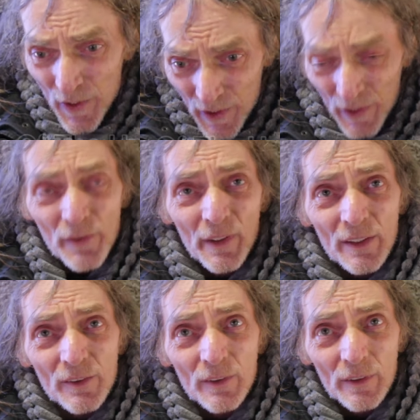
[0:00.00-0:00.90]
to do this,
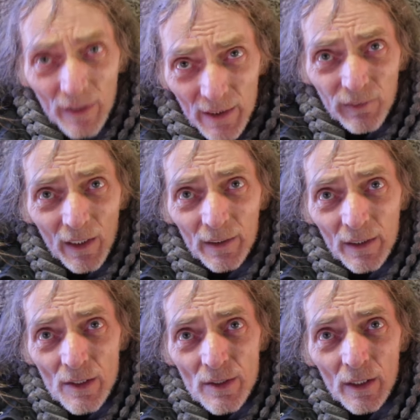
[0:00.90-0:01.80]
they live like
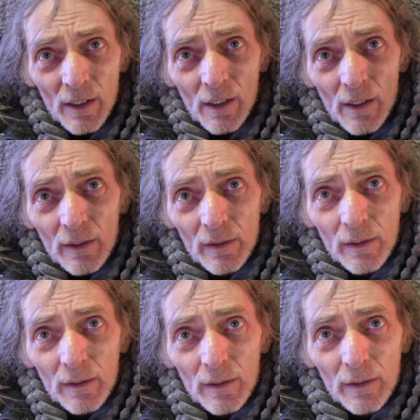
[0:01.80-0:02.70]
this.
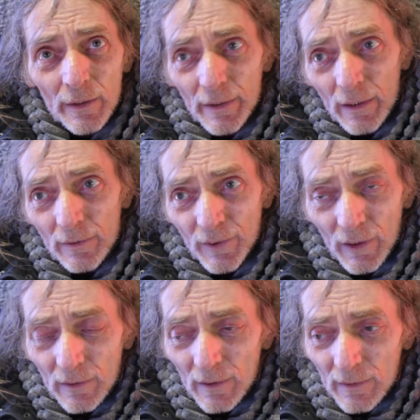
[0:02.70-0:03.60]
You know,
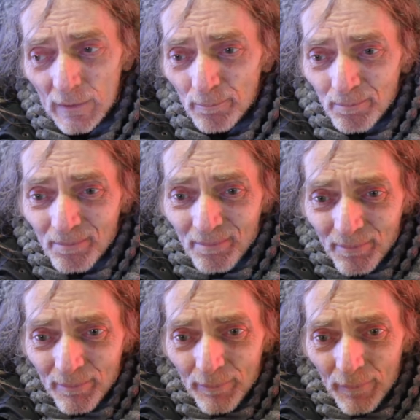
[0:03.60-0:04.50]
so
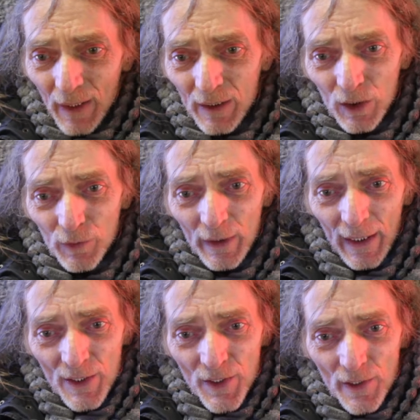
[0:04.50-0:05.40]
I can't really
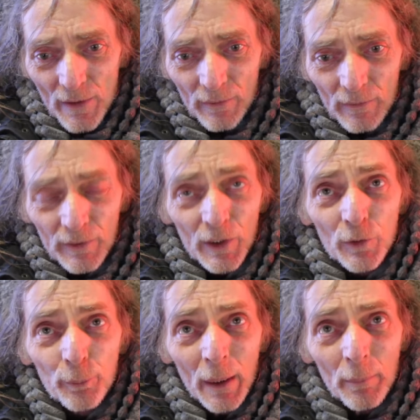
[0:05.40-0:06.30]
answer for
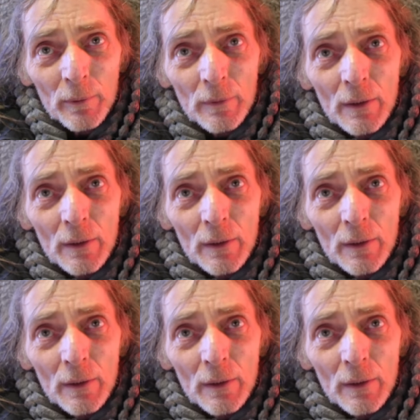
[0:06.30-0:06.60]
those people.